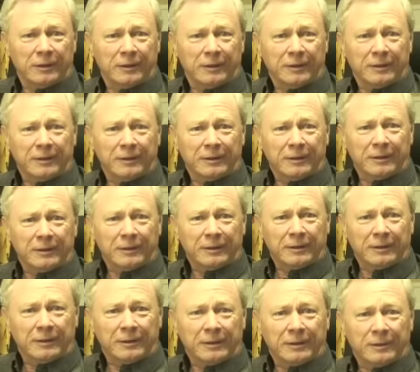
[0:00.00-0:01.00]

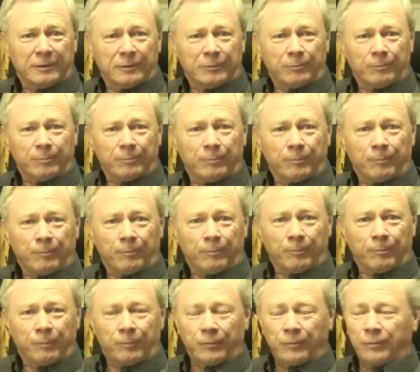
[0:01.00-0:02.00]

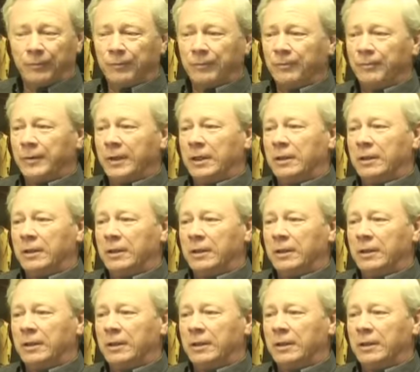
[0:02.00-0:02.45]
(no one is talking)